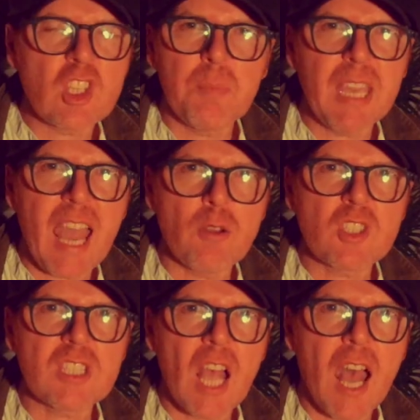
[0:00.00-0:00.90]
to be
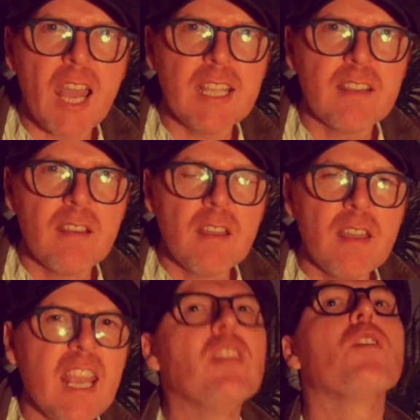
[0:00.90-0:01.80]
outside
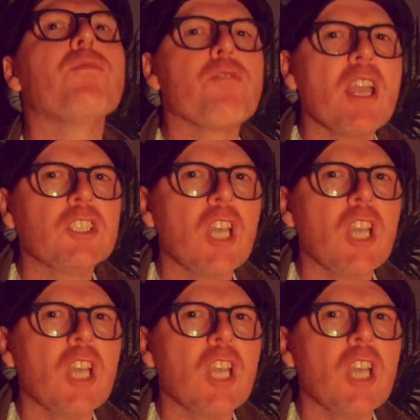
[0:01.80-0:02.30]
in the fresh